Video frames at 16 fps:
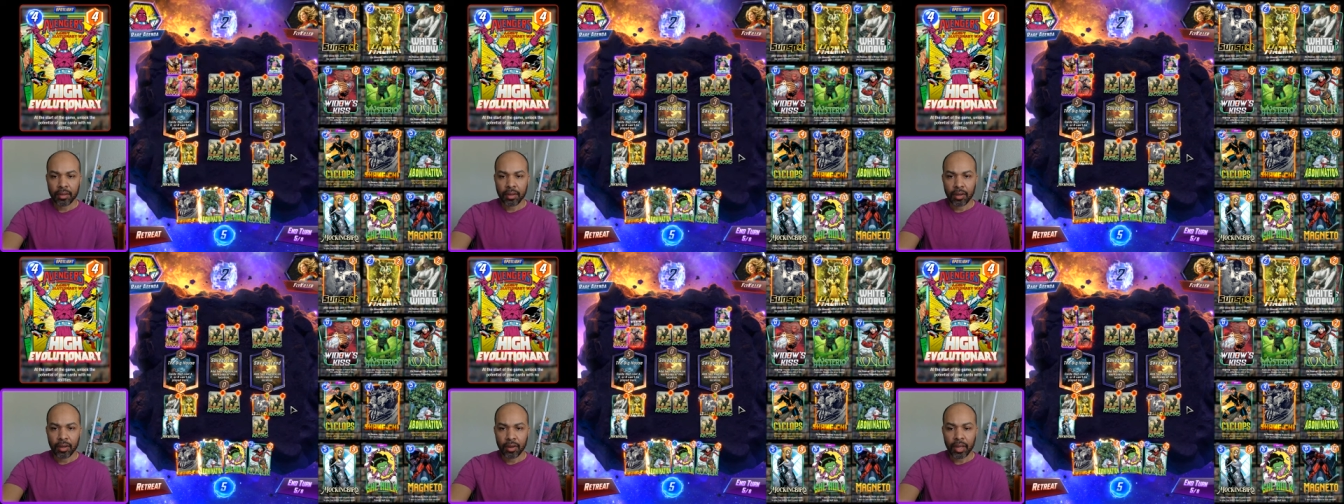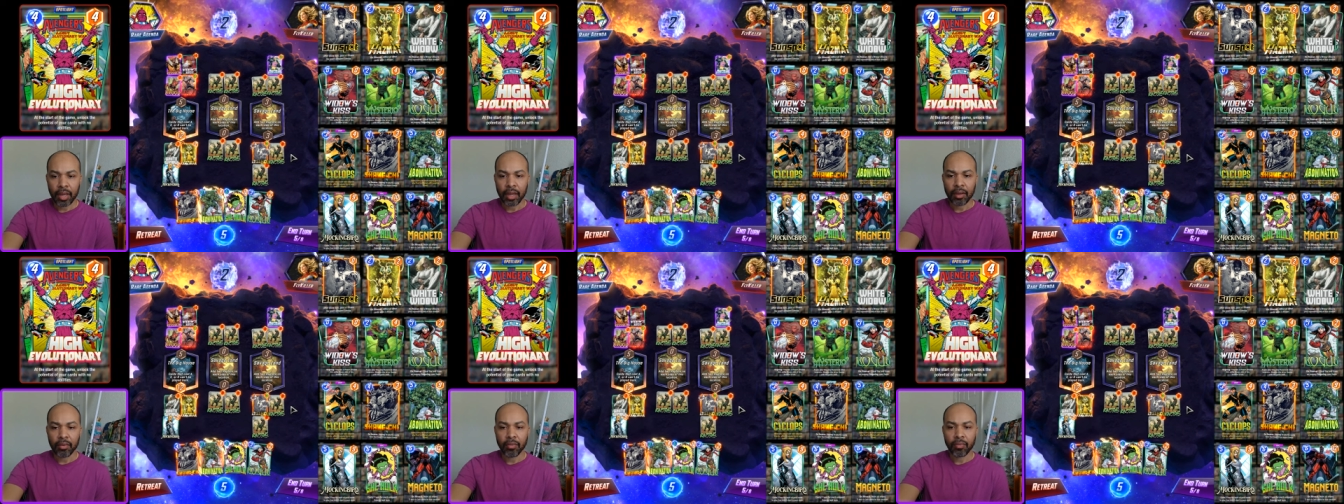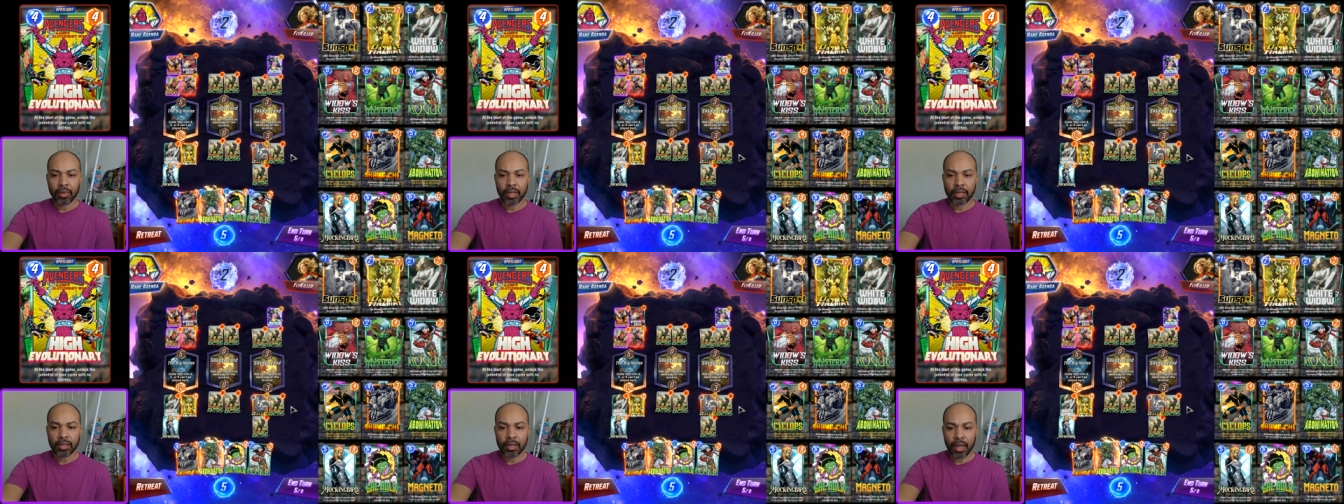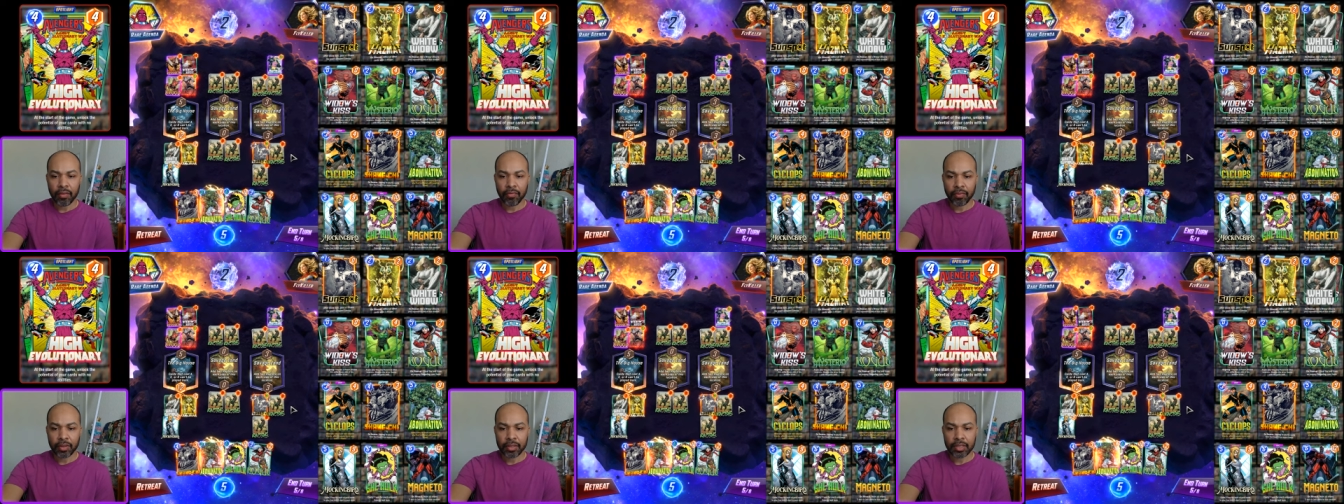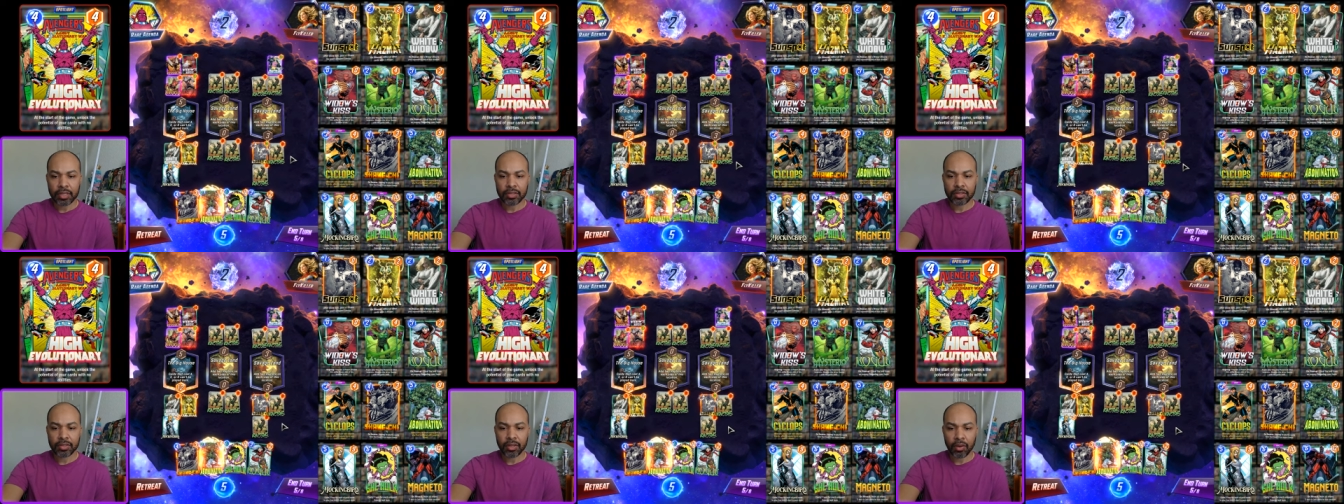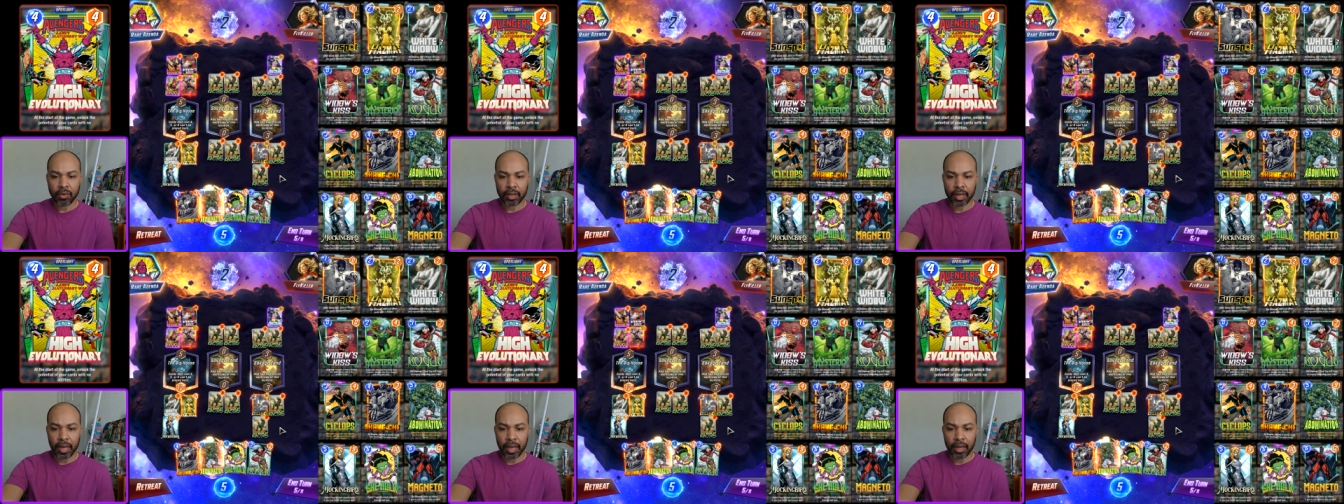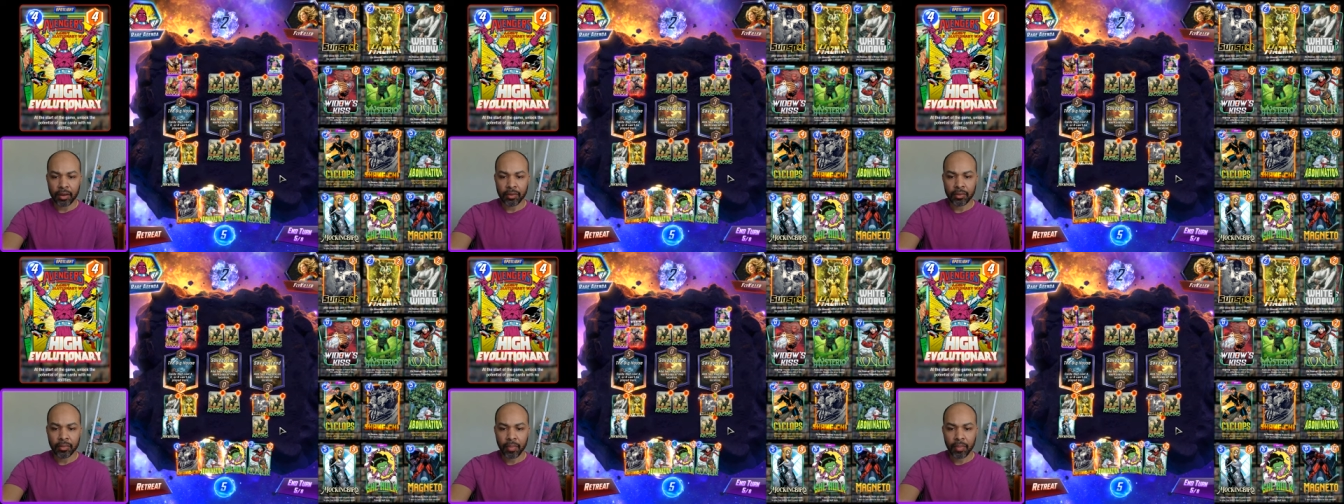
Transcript: Okay, we definitely soak now.